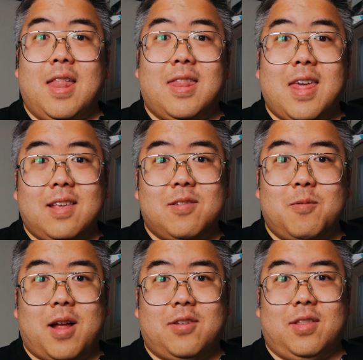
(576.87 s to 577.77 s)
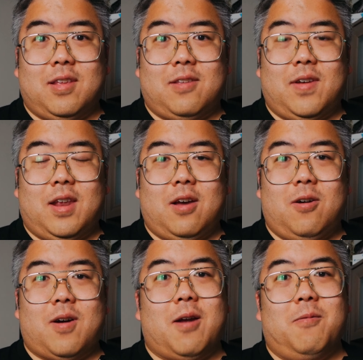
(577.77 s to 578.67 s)
Thanks for watching this
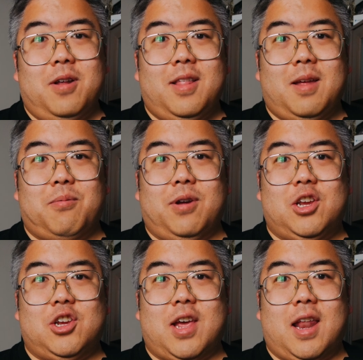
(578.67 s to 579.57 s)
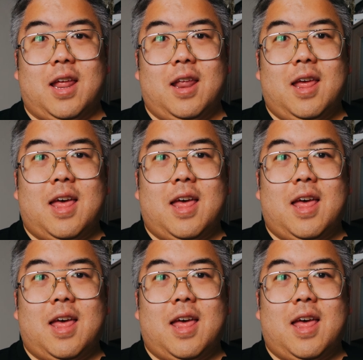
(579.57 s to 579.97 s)
video. I really appreciate it.